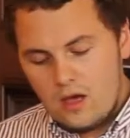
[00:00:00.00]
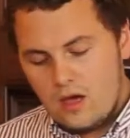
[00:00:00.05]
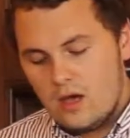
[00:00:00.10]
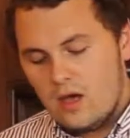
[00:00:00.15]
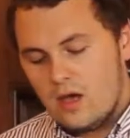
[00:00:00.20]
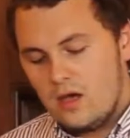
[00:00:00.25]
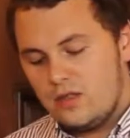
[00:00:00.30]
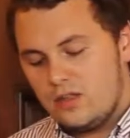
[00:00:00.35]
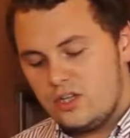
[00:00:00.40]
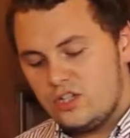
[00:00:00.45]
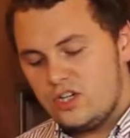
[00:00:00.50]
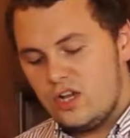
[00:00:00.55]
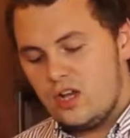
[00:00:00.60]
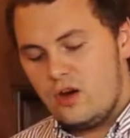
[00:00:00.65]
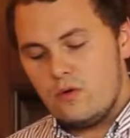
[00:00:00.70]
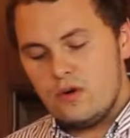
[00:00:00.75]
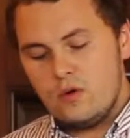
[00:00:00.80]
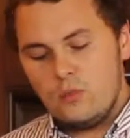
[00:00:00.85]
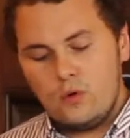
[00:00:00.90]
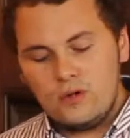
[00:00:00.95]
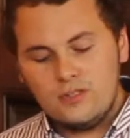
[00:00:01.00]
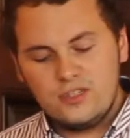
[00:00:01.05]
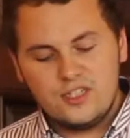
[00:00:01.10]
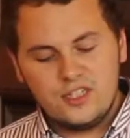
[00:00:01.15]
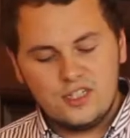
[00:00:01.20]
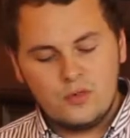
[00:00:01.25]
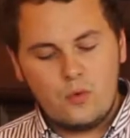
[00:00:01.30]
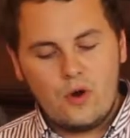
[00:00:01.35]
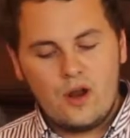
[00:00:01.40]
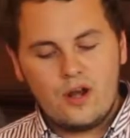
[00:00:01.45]
The shareholder
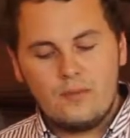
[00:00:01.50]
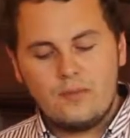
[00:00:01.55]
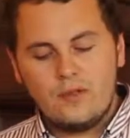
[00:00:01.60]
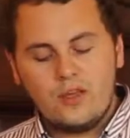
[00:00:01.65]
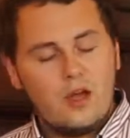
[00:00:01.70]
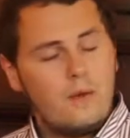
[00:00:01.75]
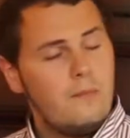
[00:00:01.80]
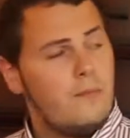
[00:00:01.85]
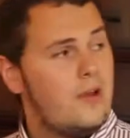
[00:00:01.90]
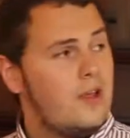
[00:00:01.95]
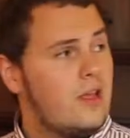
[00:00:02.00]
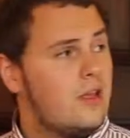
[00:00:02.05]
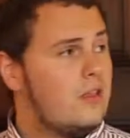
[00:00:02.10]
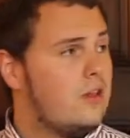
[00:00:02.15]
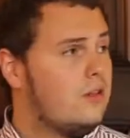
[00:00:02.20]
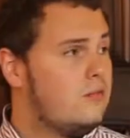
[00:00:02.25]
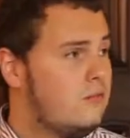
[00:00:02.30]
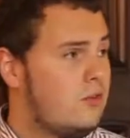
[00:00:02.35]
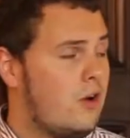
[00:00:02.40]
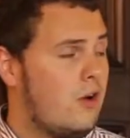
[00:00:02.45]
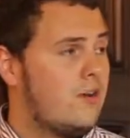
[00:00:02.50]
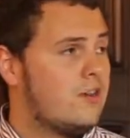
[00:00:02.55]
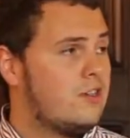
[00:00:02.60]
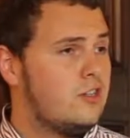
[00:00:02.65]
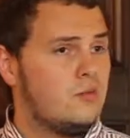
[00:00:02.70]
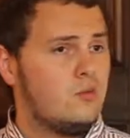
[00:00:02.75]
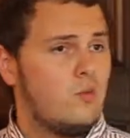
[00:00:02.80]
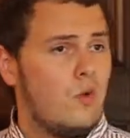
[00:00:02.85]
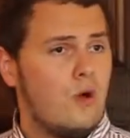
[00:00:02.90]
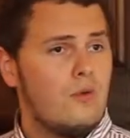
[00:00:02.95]
wanting to wind up the company and the
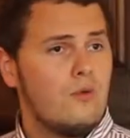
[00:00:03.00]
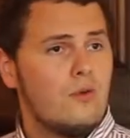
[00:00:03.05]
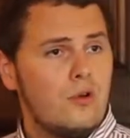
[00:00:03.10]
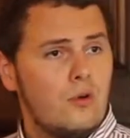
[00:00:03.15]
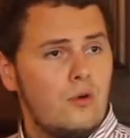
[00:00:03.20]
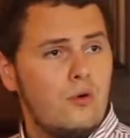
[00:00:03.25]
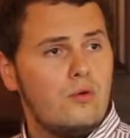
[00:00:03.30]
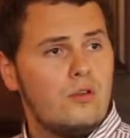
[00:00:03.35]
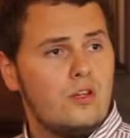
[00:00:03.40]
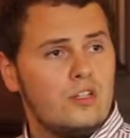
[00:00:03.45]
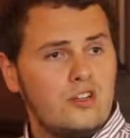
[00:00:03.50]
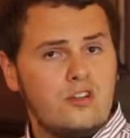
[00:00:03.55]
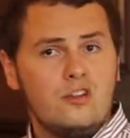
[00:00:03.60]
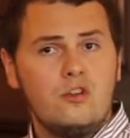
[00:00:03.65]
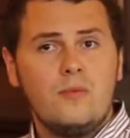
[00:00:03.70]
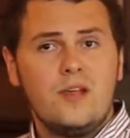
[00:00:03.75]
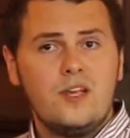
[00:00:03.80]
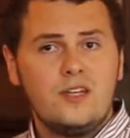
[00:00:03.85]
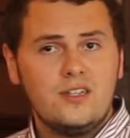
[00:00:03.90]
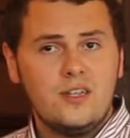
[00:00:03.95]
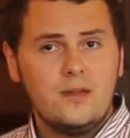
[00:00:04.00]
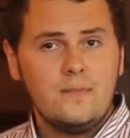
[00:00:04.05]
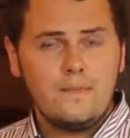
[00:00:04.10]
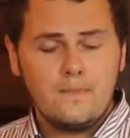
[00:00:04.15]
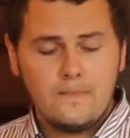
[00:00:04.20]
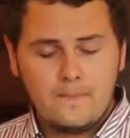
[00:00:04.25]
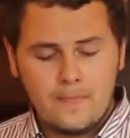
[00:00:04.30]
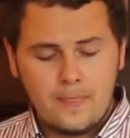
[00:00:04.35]
directors won't call the general meeting.